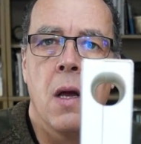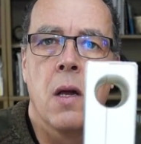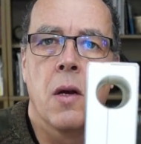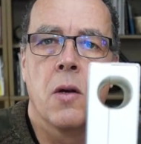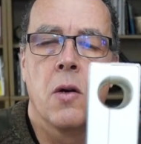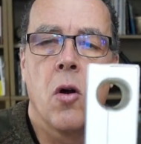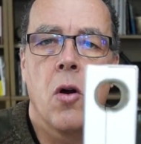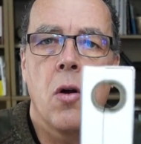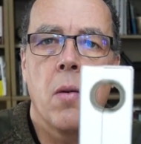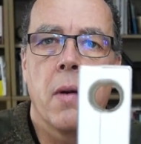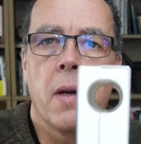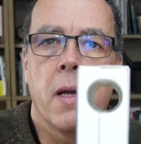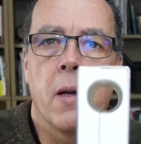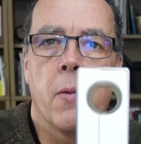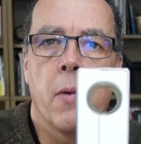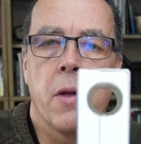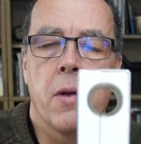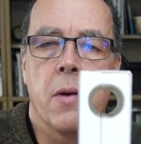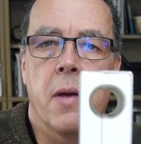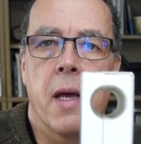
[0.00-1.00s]
Normally
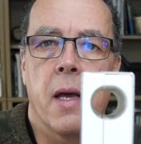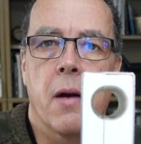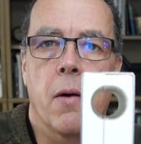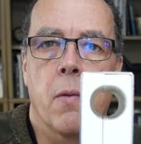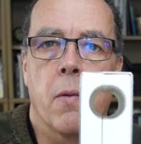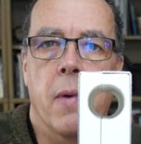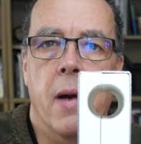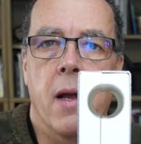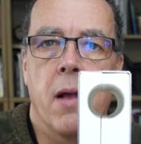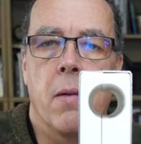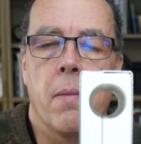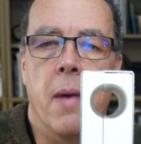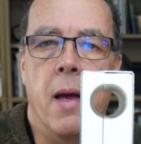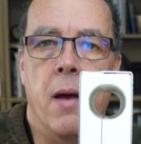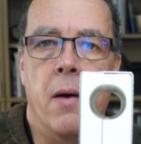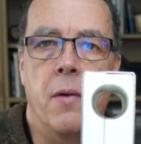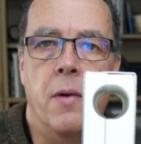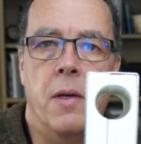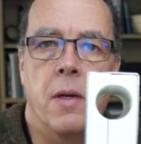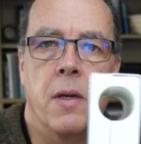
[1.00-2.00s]
when you get a rail
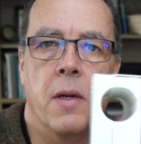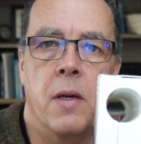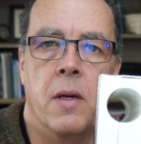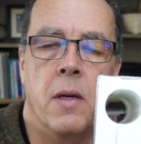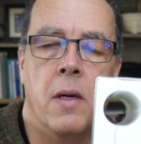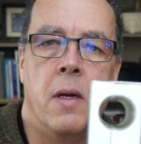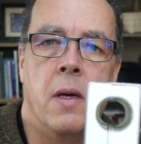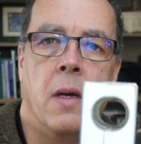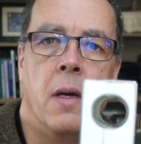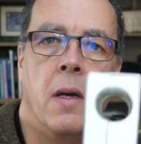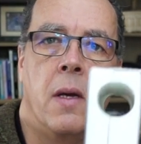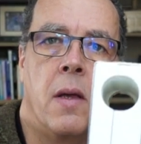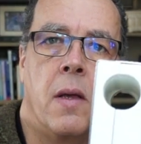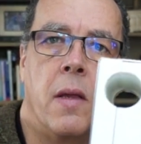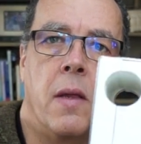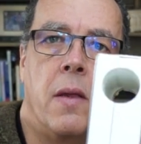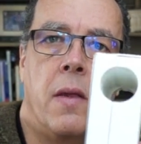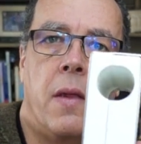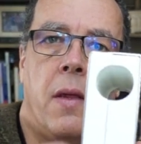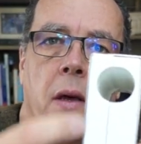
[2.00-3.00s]
mount,
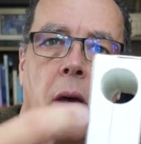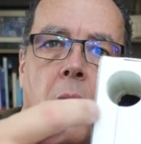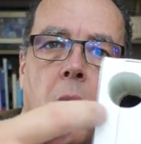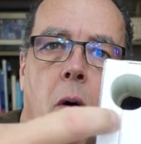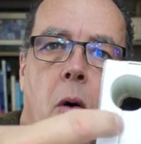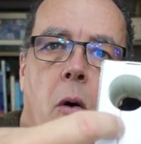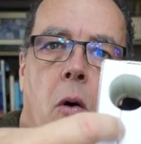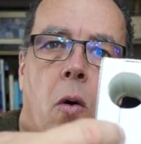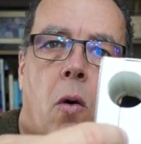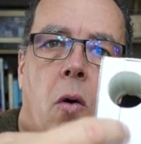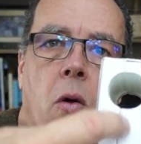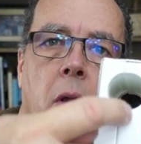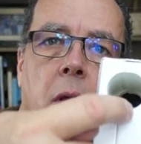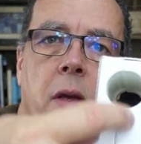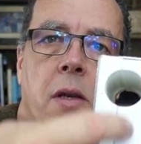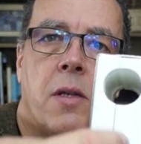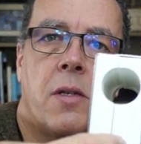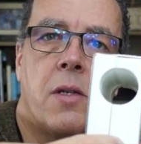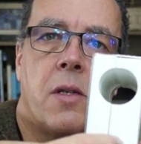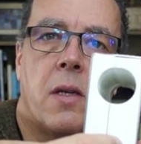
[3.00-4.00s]
the hole
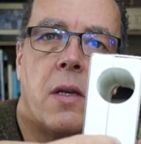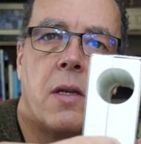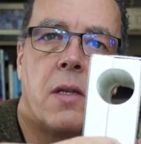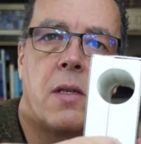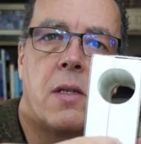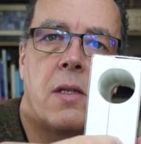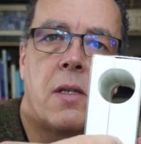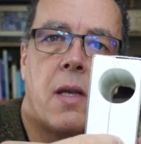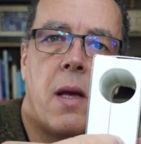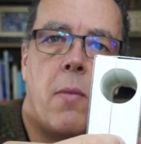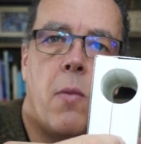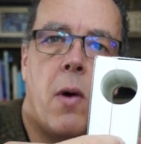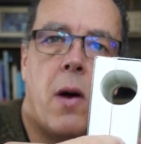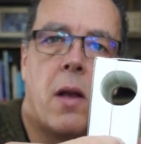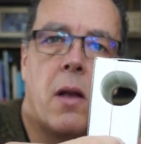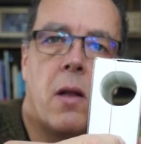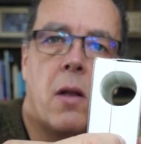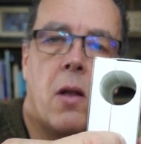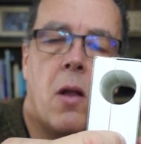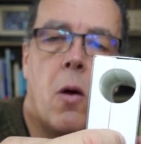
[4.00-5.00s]
is
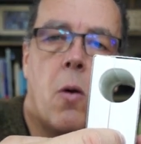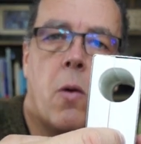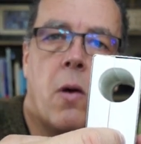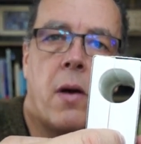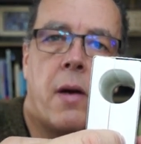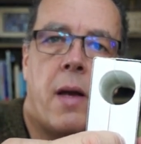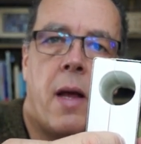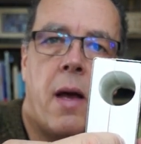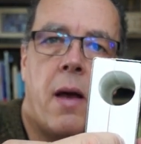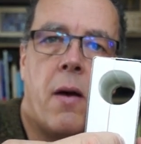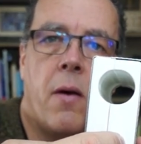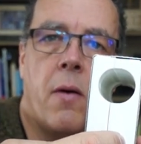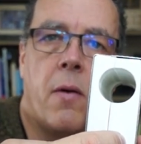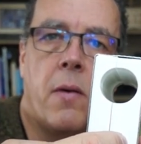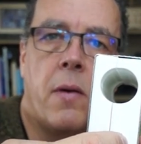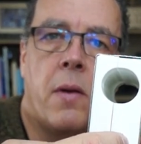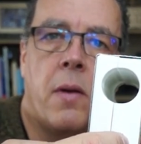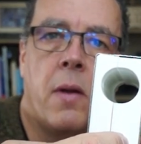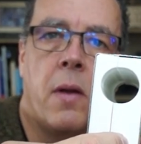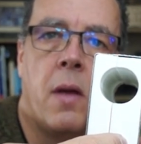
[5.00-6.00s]
somewhat lower down.
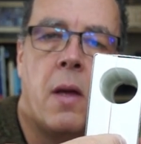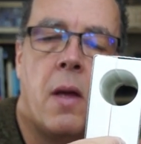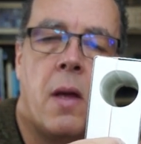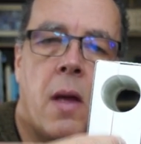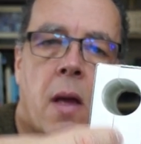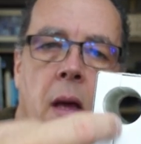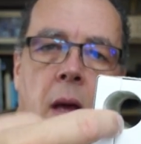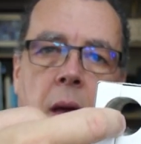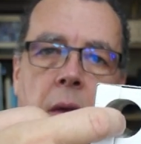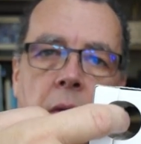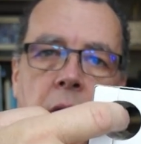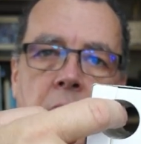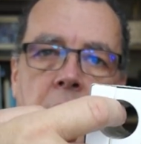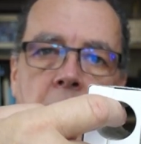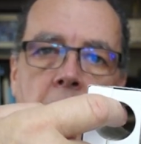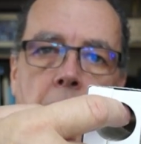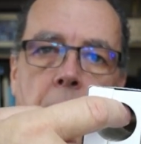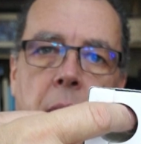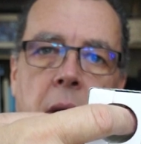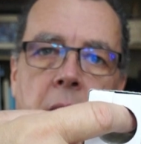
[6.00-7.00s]
This
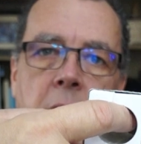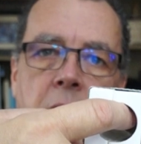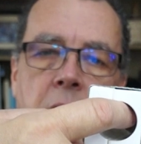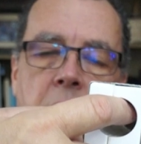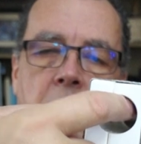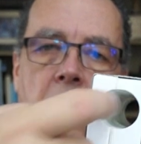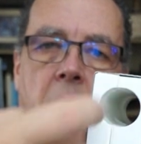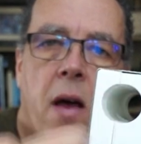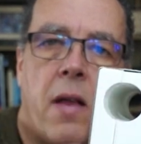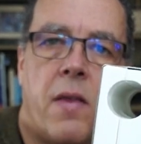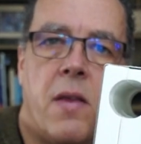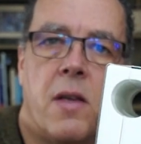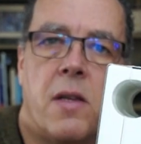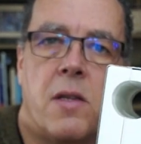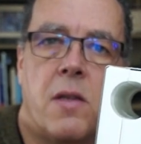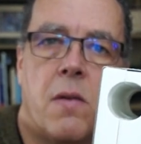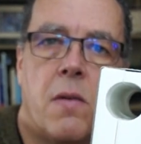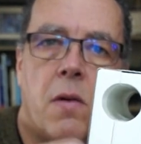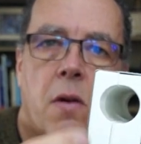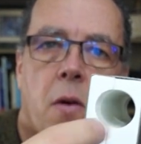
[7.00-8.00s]
company has thought
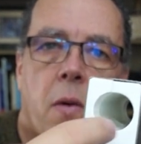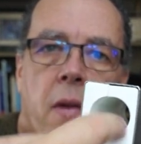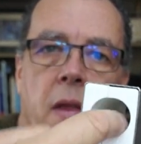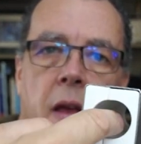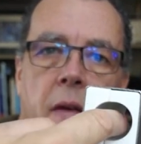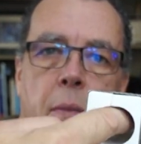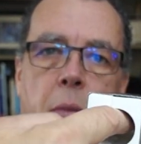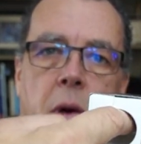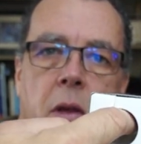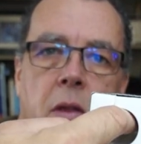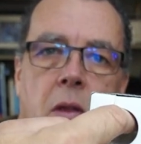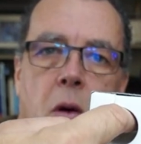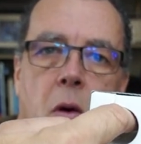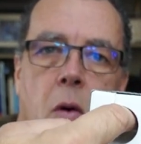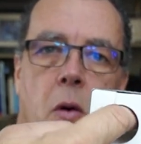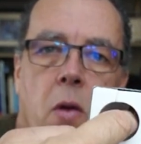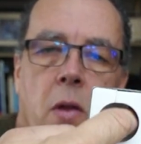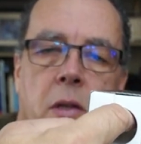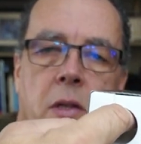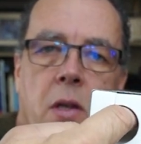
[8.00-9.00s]
this through and they put the
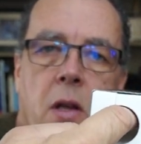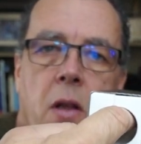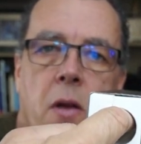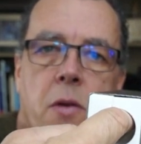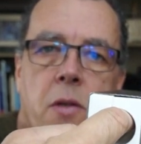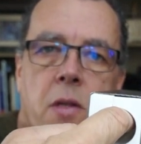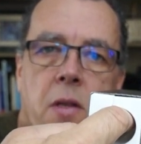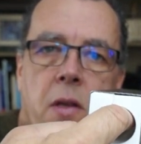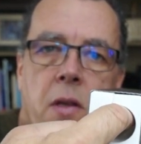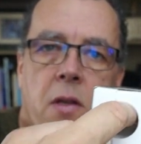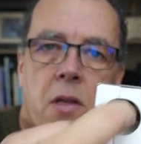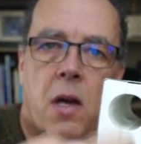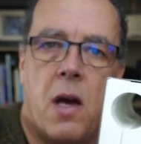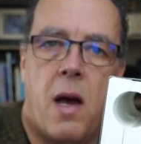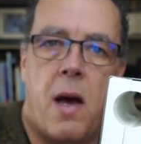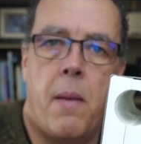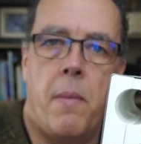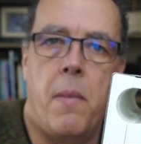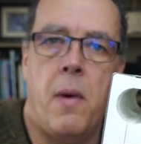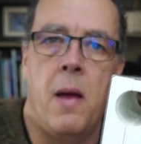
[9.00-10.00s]
hole as close to the
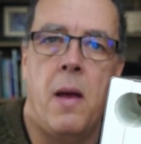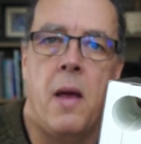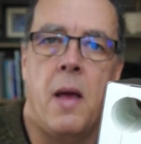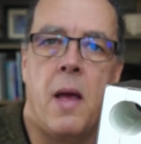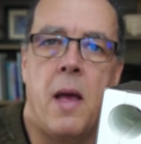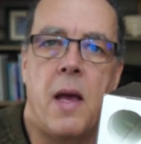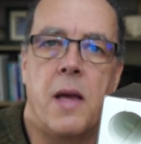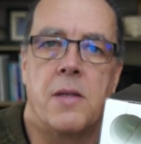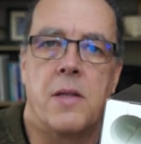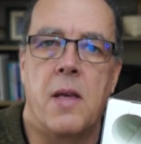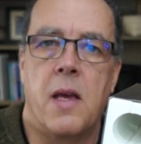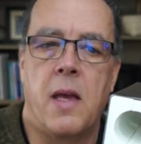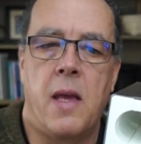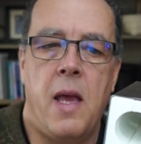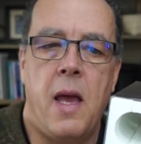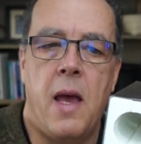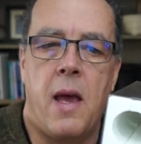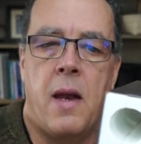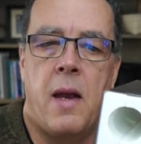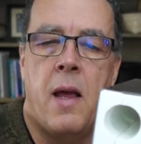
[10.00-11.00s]
top as they
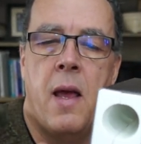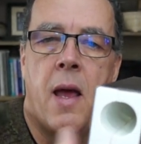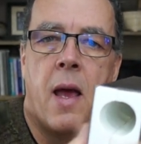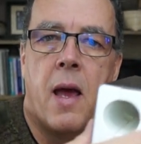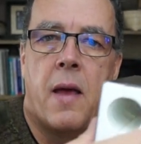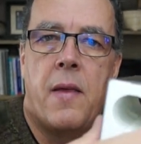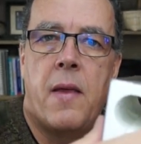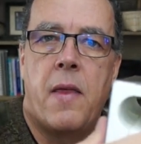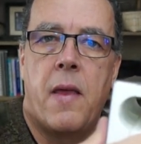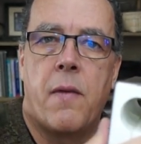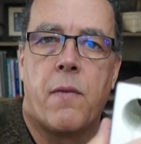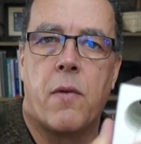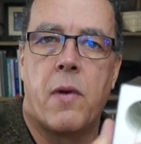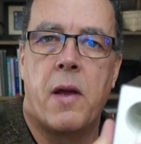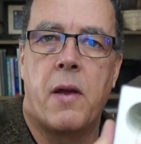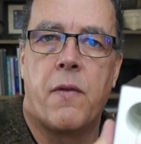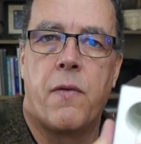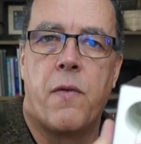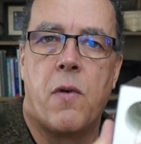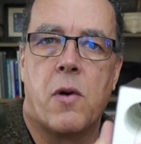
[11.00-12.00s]
can and then they've
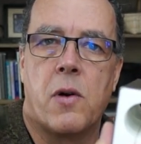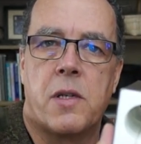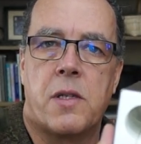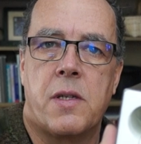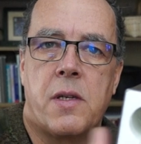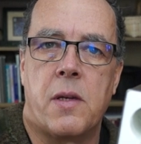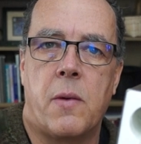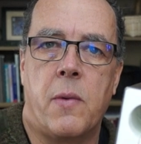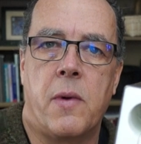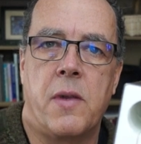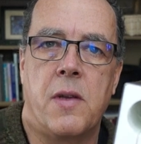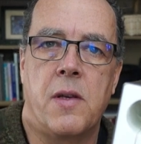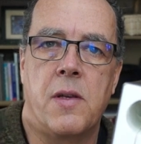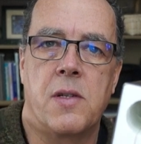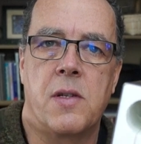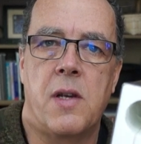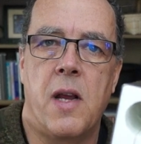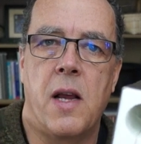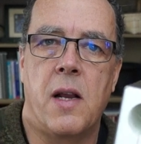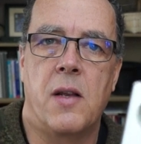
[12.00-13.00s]
reinforced it with this
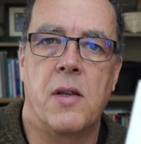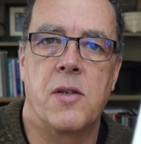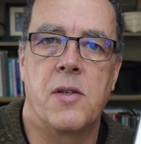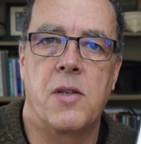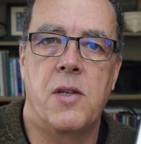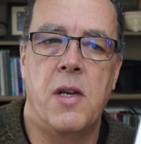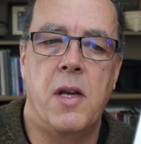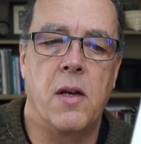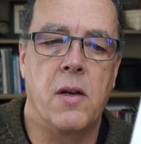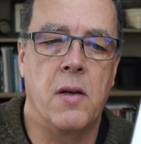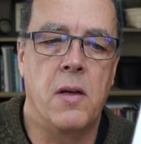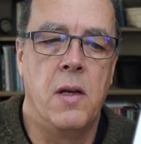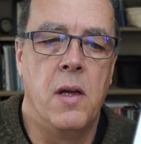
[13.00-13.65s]
stainless steel.